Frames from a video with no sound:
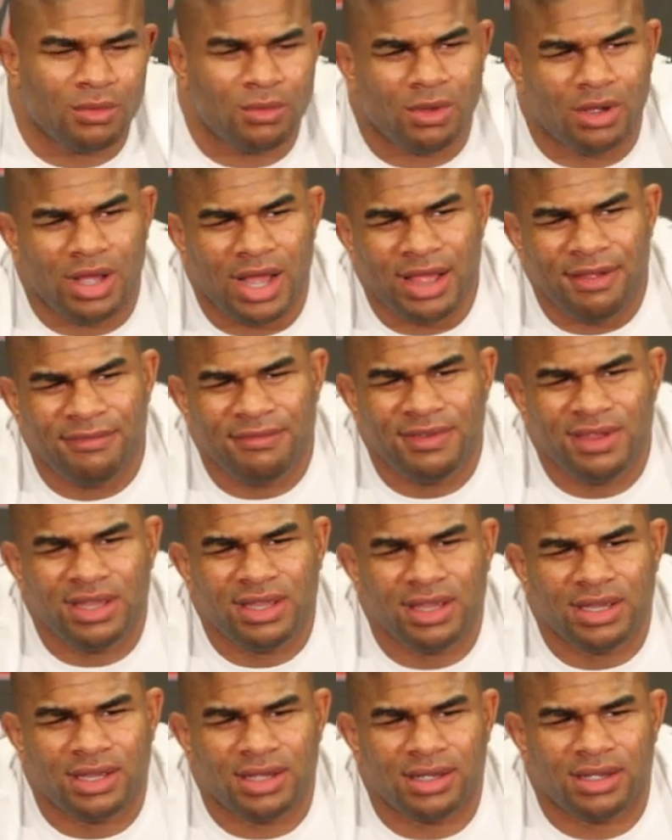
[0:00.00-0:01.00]
Well, I
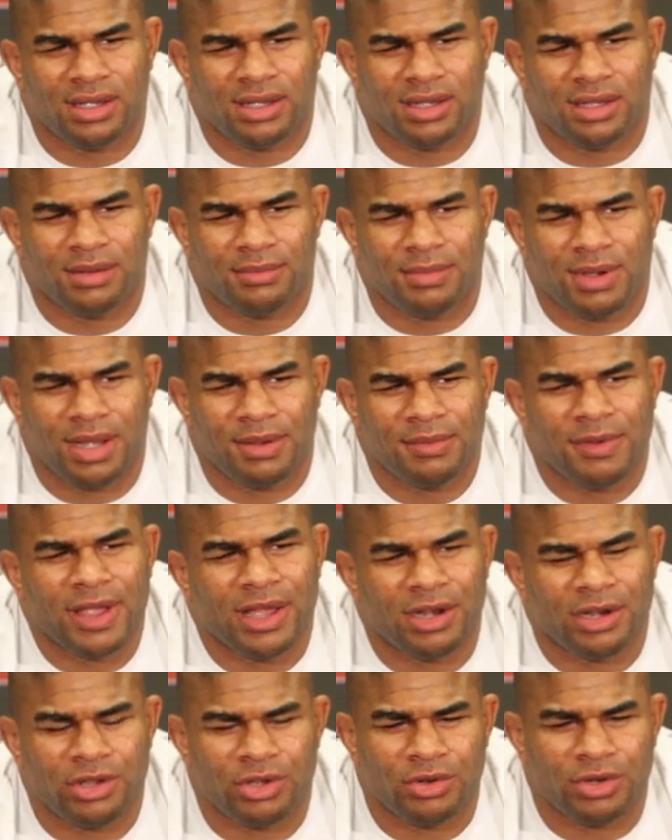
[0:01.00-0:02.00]
think I'm
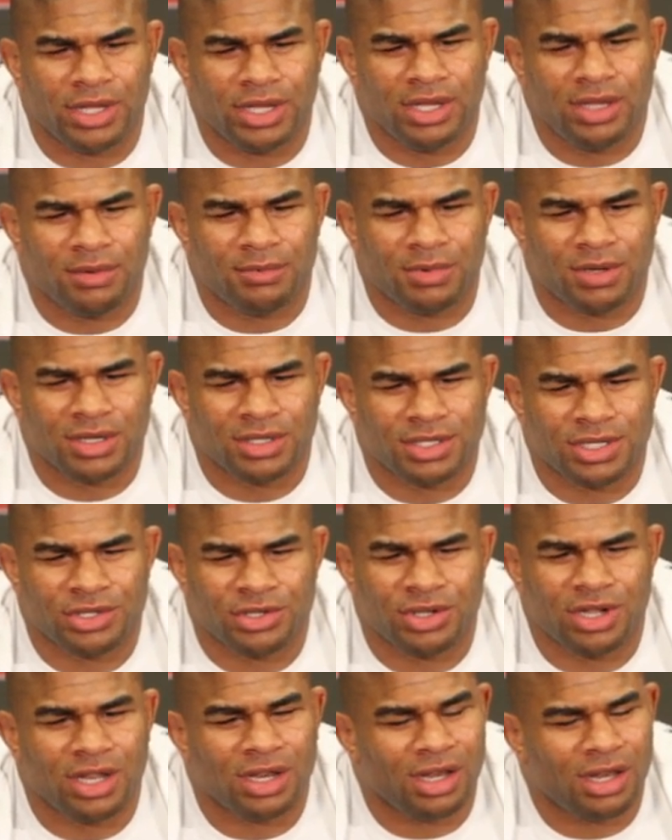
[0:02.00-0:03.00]
kind of unique because
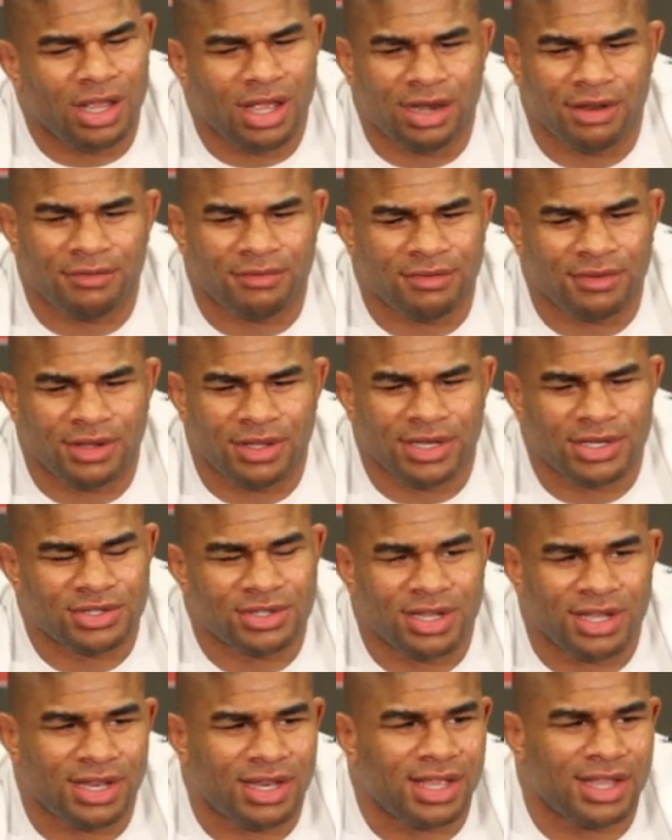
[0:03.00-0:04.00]
there's not a lot of,
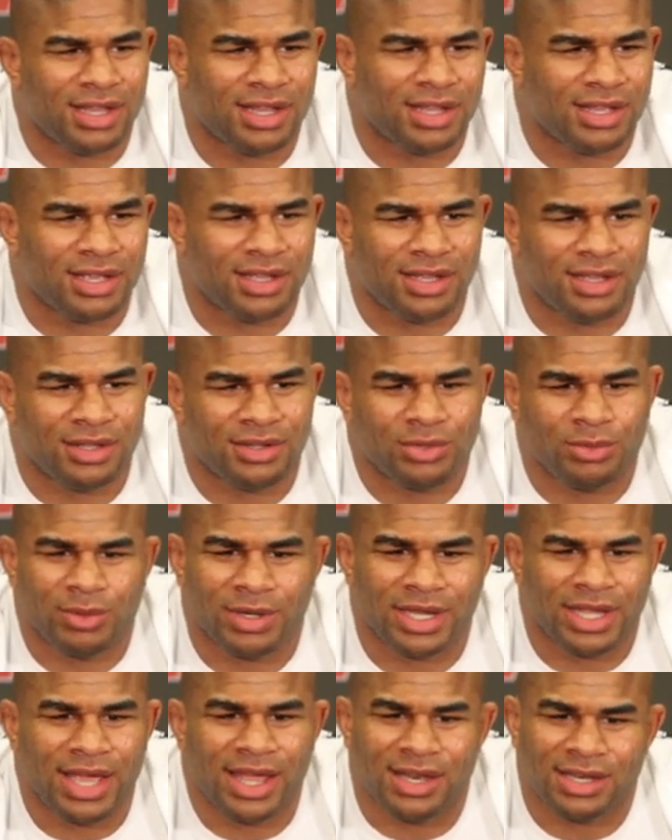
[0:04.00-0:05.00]
there's not like
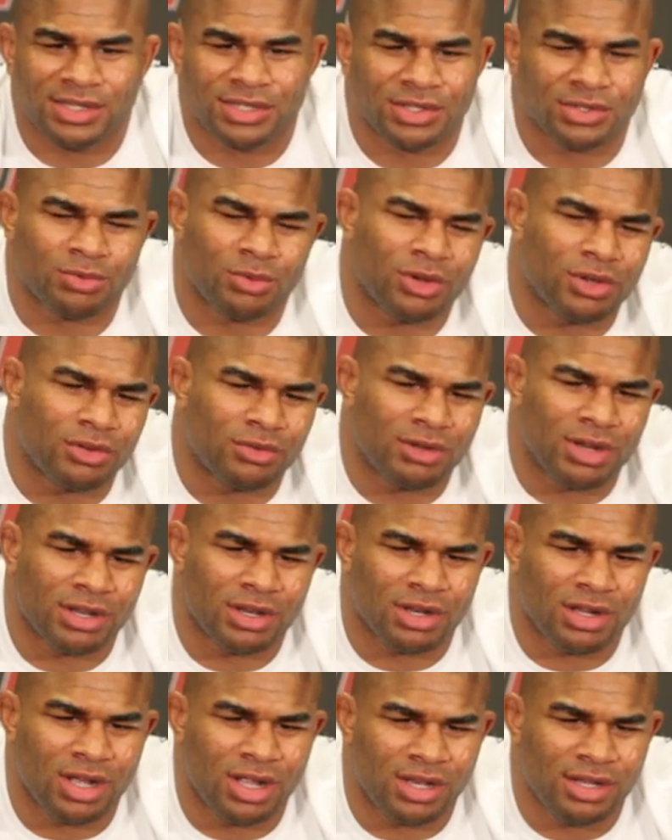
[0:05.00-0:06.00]
20 Alistairs working
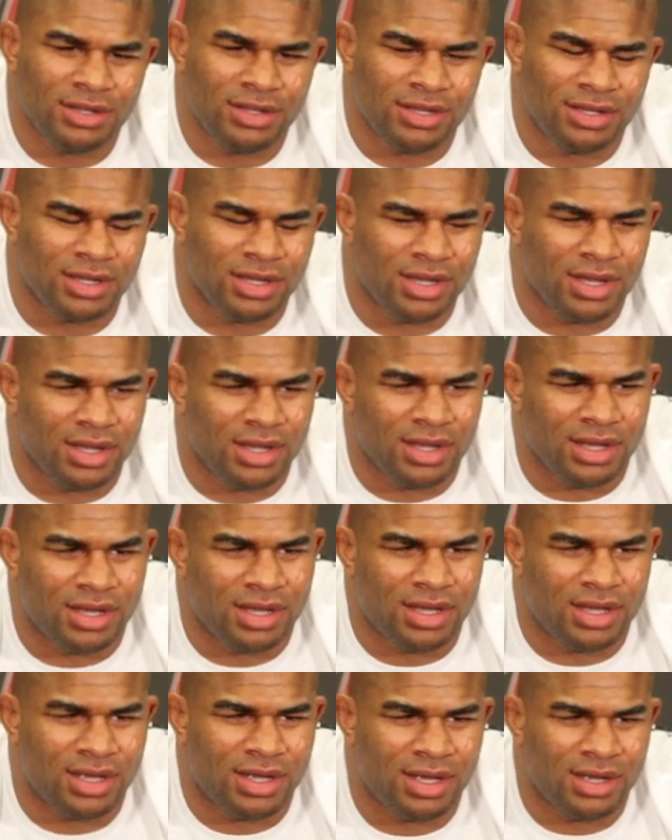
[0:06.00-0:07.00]
around in
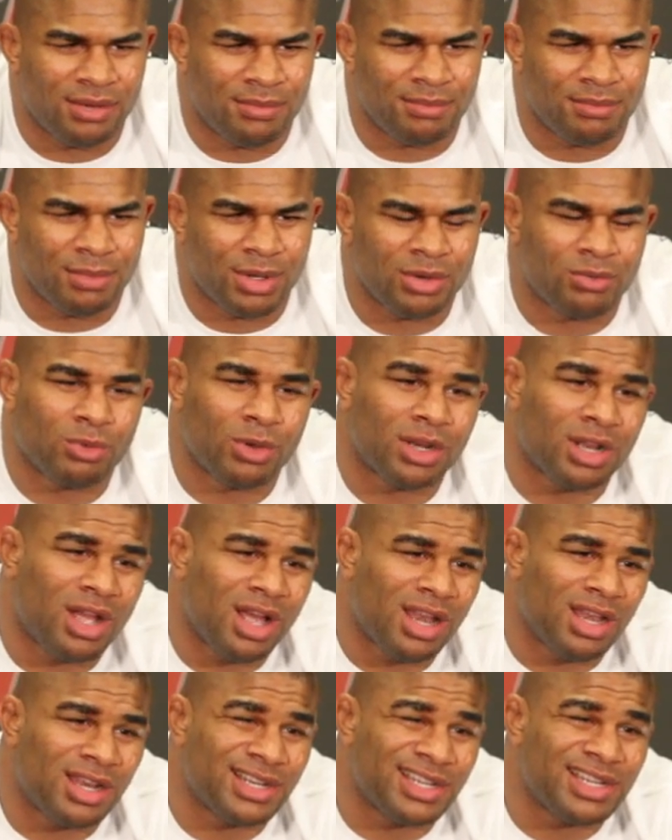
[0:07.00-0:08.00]
Holland. But what
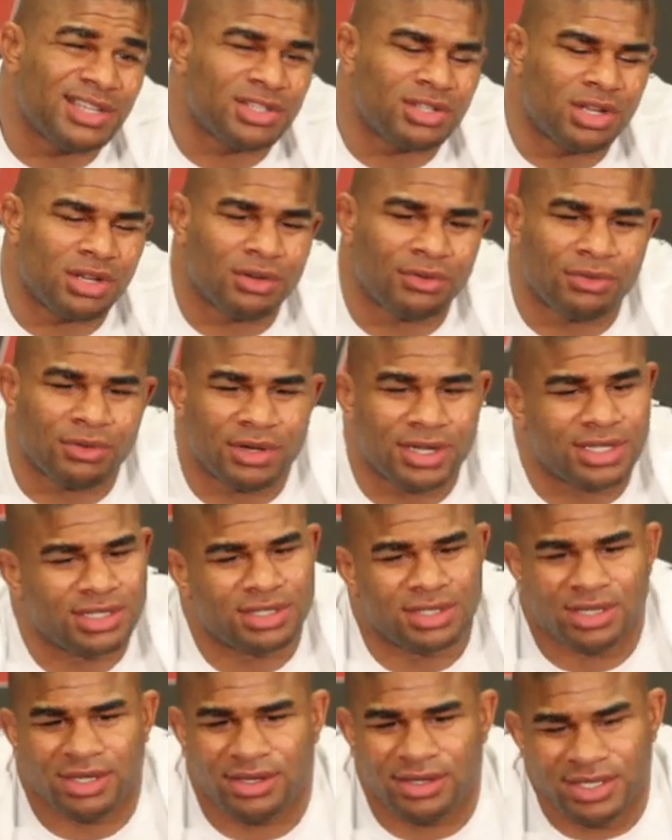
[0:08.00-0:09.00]
Holland is known for
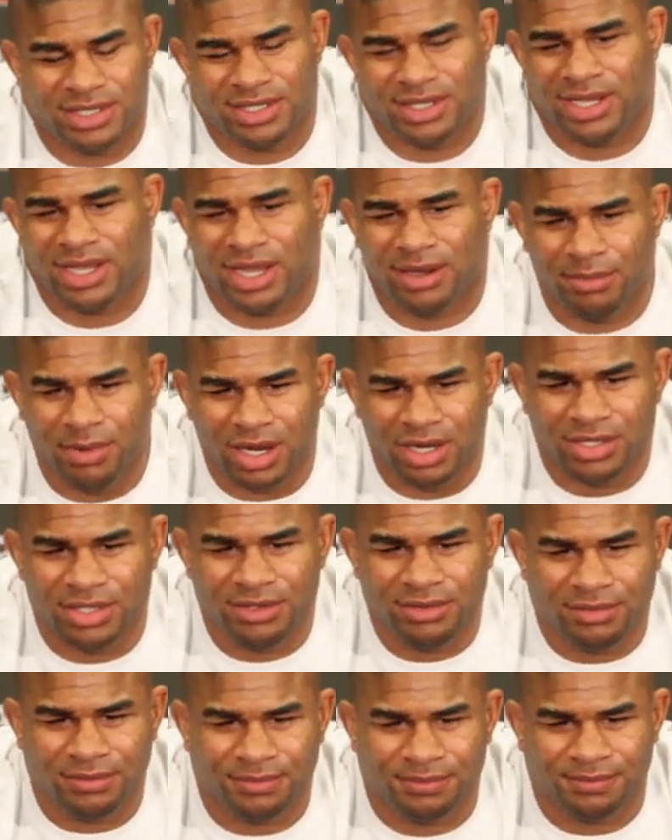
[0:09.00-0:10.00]
is the
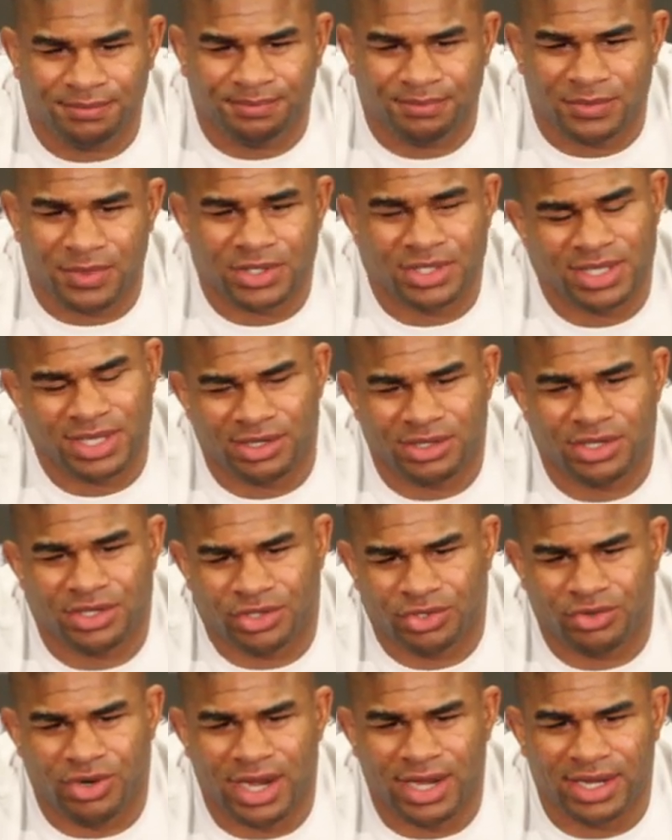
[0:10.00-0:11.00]
kickboxing, the
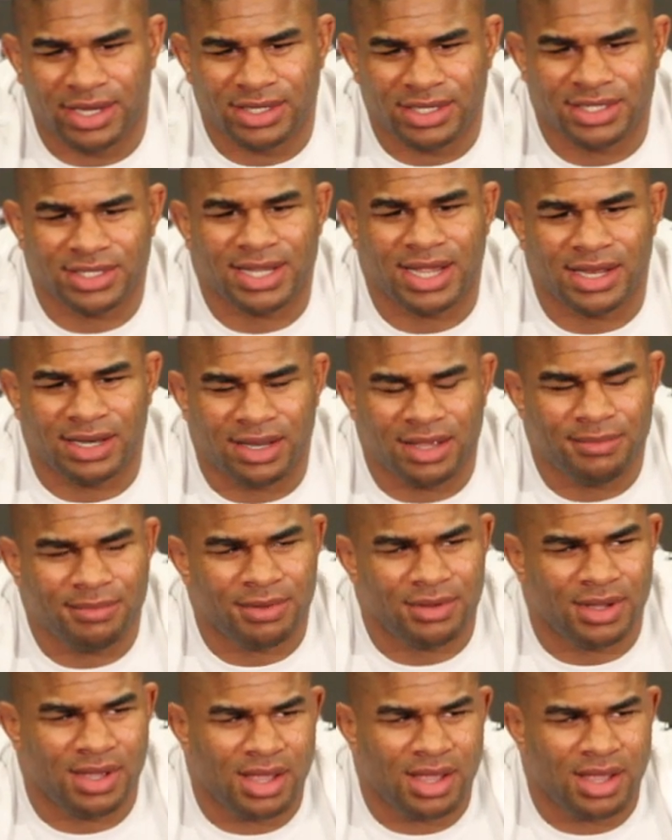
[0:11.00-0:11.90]
striking, the stand-up.